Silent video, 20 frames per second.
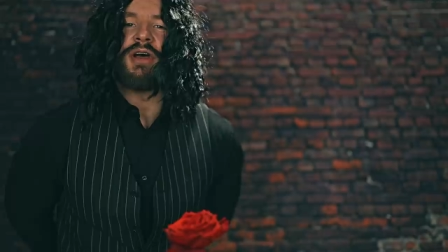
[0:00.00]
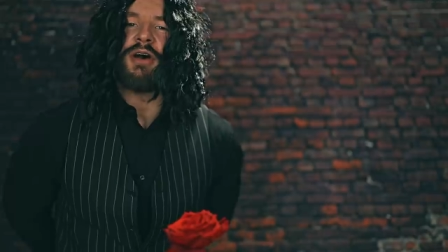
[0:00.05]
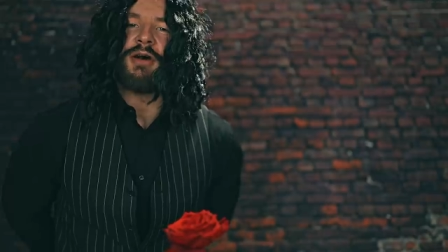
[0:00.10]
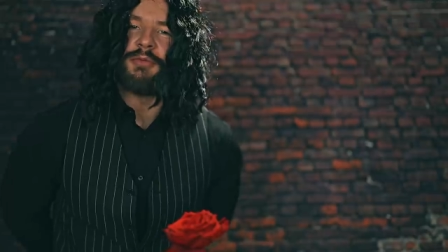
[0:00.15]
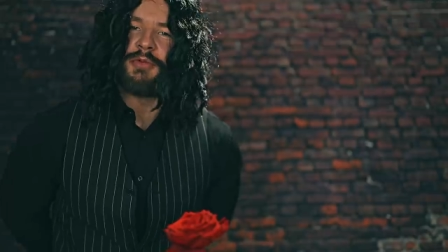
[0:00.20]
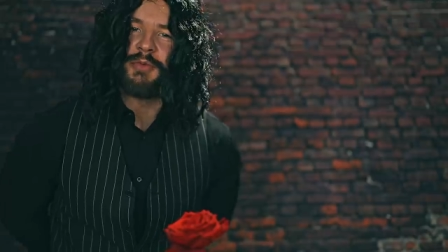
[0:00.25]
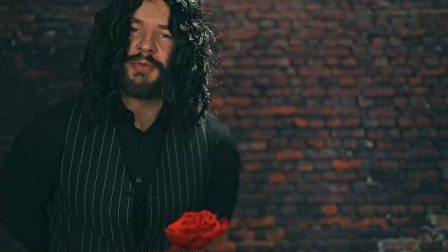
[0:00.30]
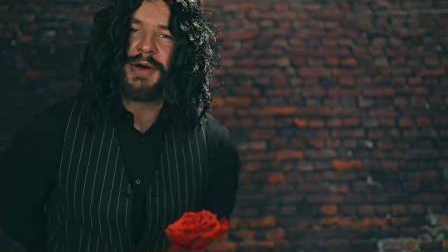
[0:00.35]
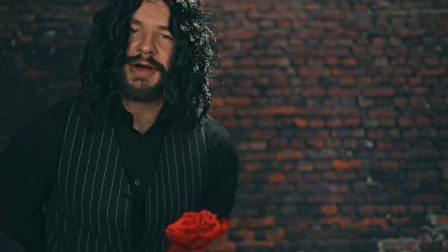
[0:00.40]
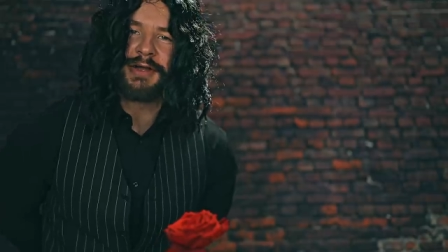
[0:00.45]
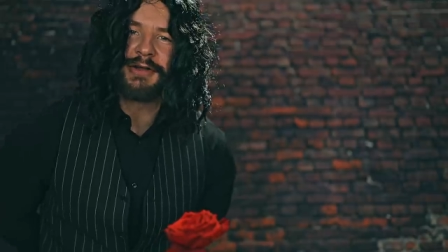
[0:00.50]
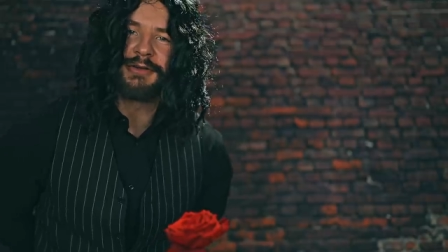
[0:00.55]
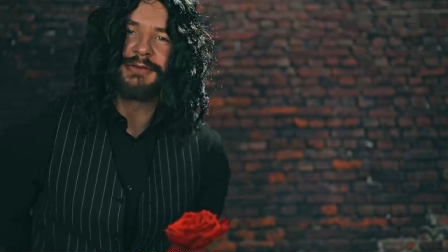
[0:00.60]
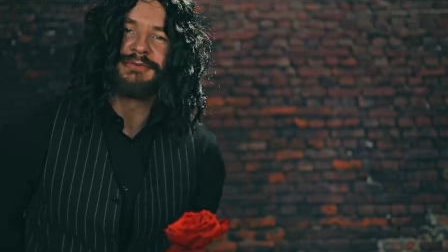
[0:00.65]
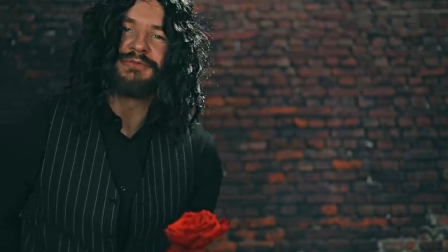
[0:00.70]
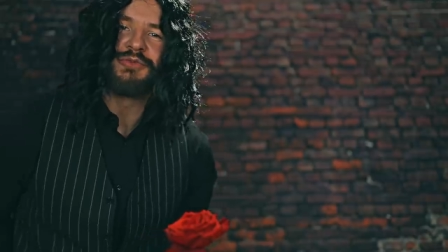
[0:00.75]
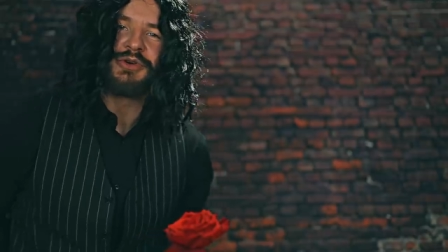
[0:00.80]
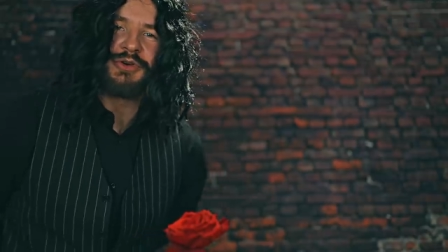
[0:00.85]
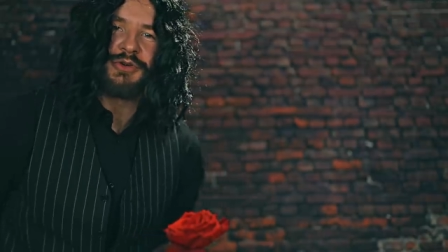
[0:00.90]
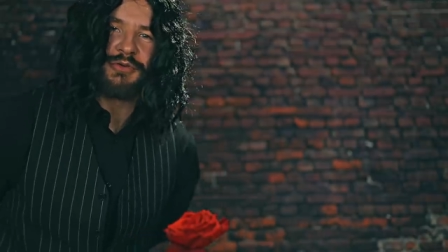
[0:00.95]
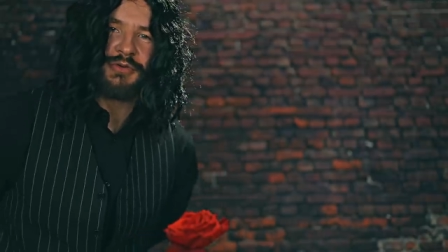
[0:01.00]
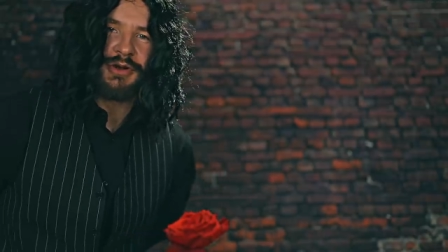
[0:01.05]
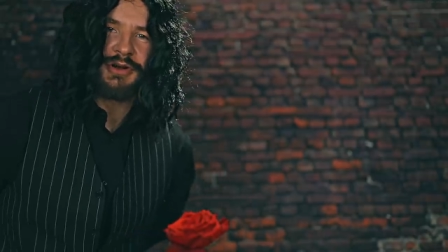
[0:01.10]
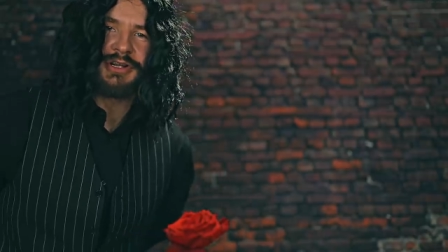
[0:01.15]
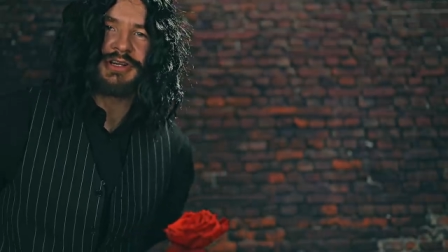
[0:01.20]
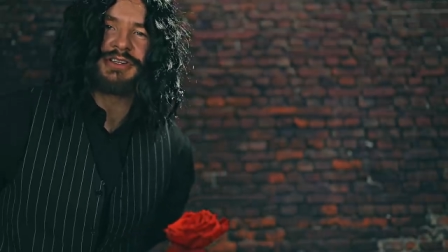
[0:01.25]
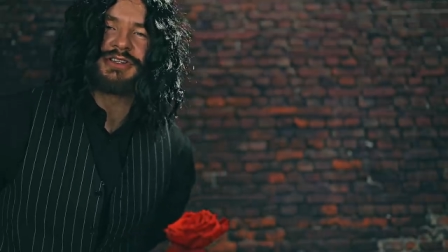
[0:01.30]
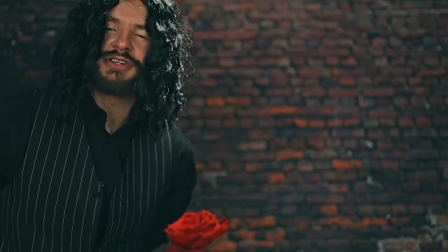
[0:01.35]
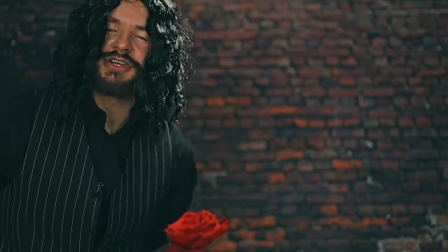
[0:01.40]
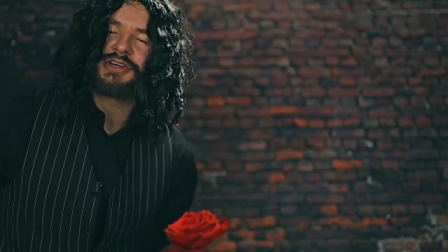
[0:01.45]
I'll be back when you're ready
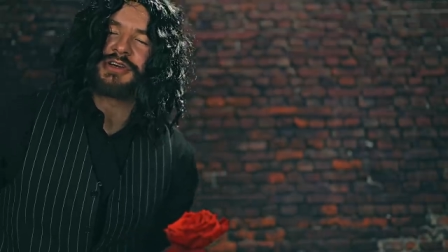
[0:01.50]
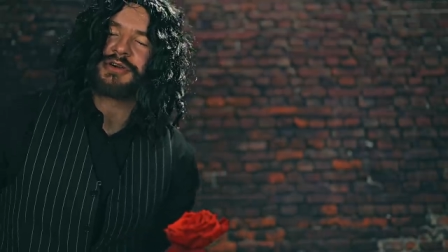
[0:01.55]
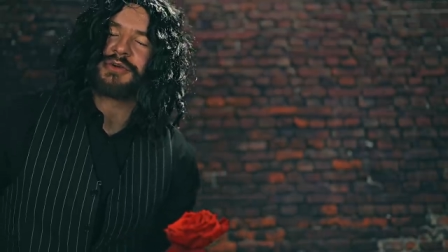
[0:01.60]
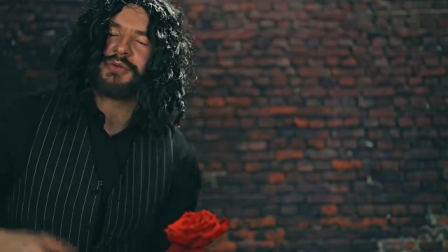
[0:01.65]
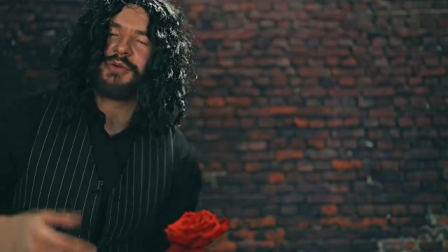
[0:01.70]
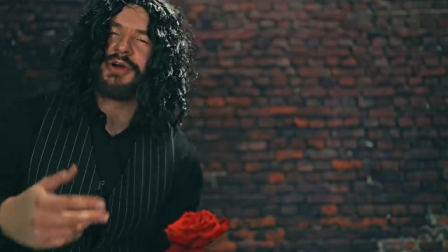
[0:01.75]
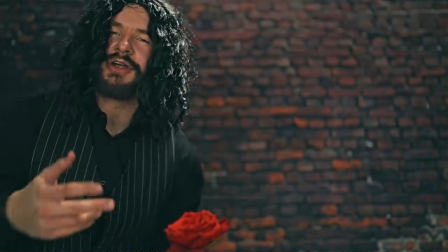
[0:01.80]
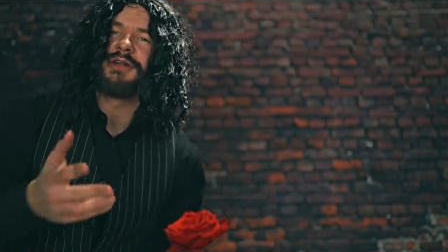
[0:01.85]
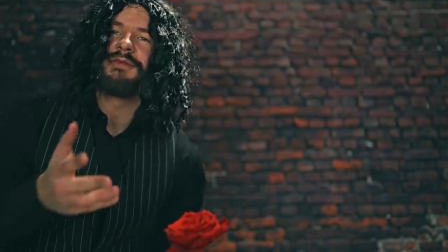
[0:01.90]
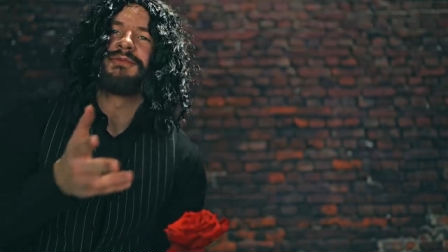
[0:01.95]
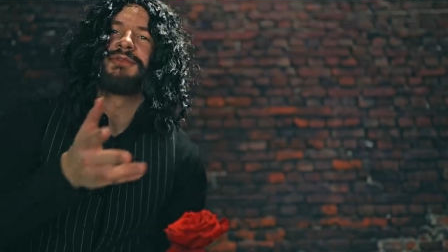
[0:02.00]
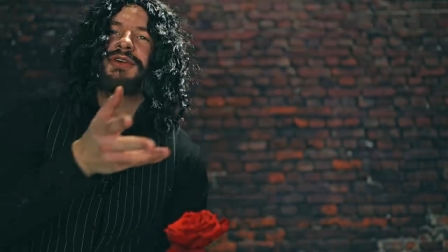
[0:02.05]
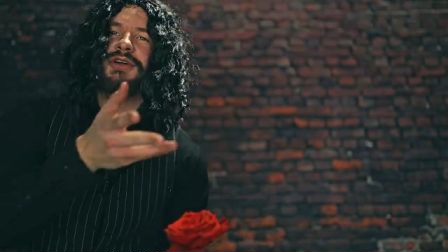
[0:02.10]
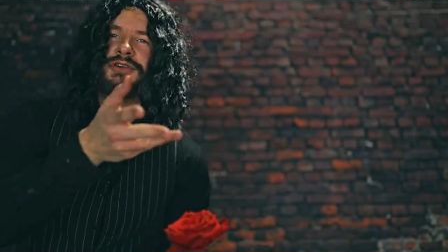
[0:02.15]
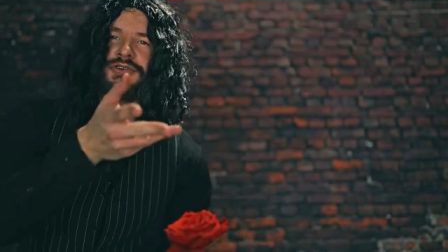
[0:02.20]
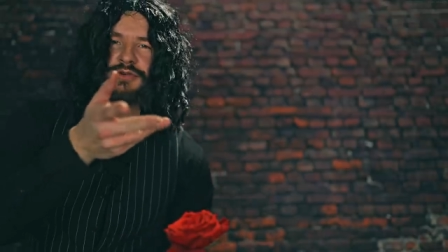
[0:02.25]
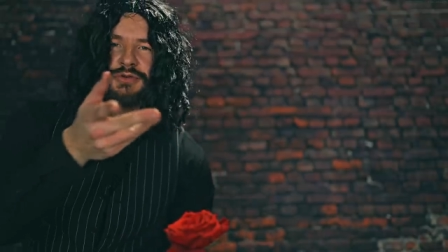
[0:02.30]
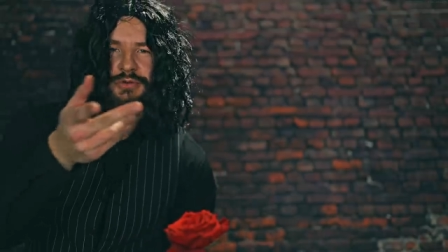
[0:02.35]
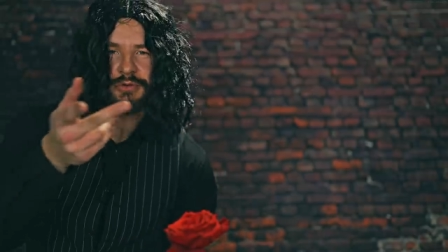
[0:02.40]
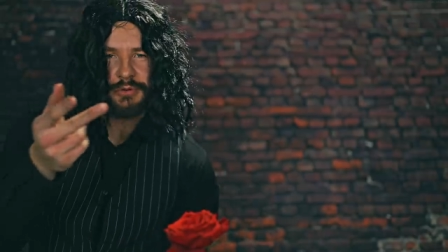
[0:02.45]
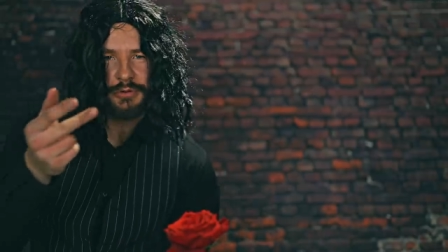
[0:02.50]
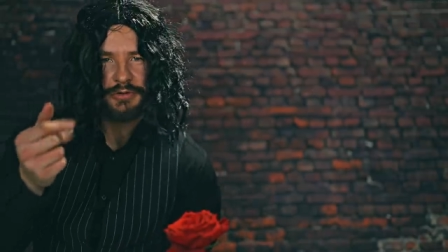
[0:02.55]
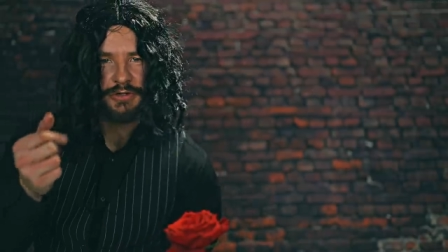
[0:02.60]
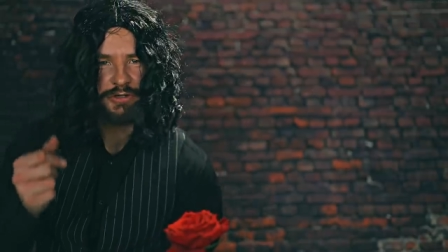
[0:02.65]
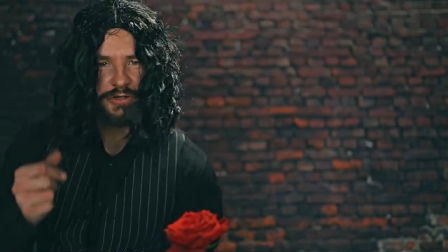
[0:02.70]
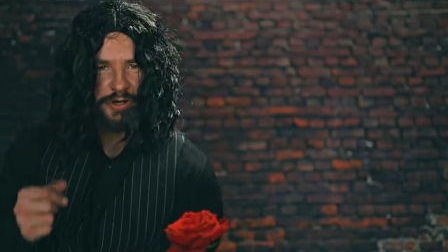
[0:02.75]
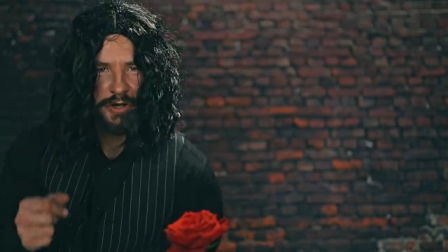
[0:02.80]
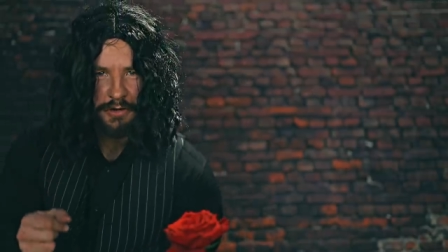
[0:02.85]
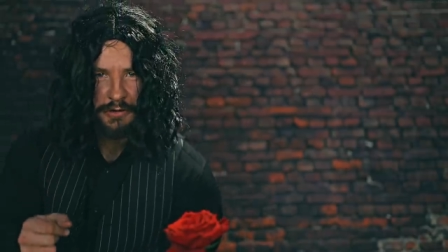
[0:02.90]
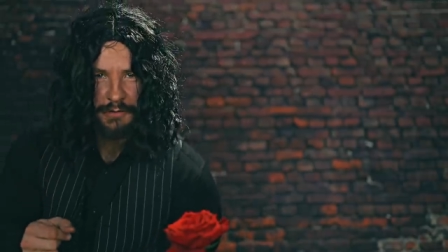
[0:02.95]
to take it away. Get you your
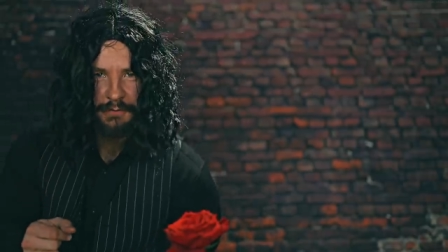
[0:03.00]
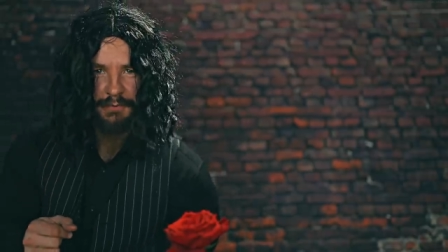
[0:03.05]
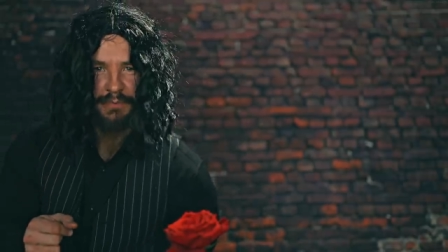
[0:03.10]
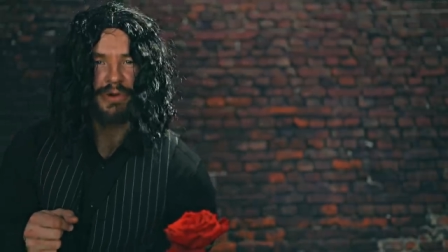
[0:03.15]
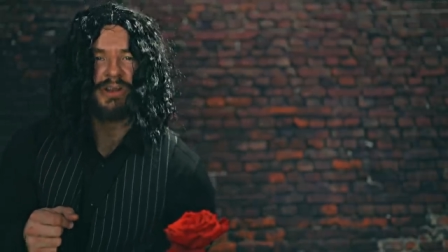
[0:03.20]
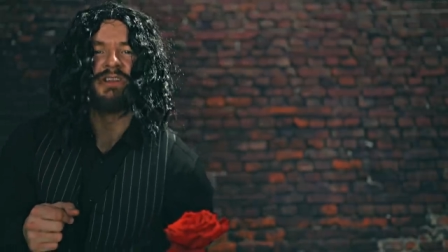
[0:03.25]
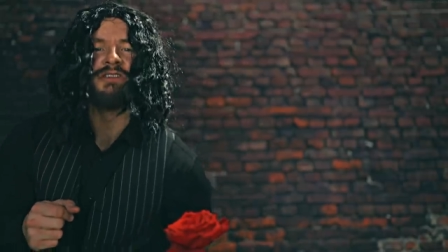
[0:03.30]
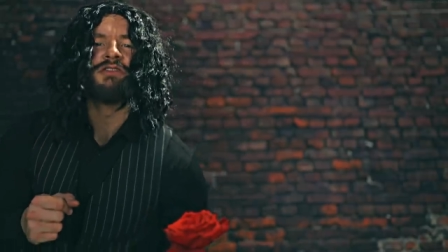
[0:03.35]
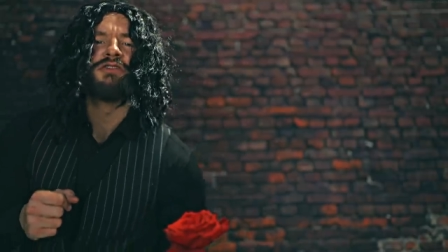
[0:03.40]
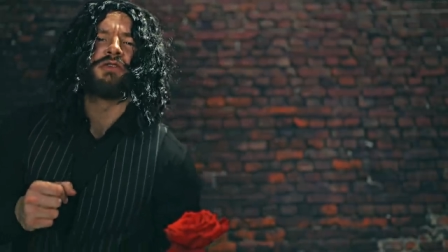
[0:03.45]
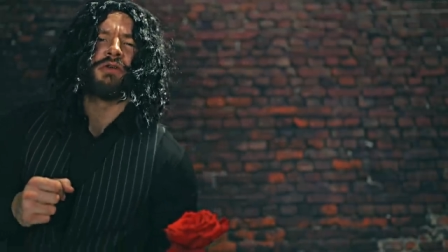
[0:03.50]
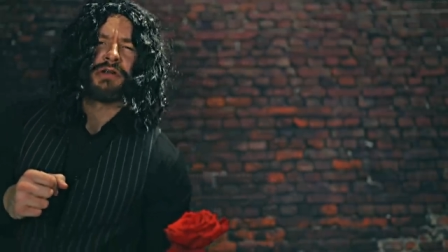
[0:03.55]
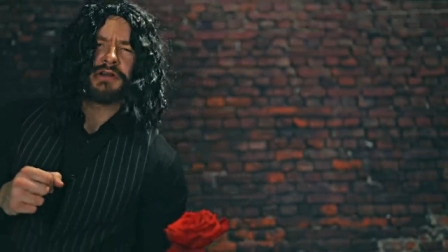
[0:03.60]
dessert. Please do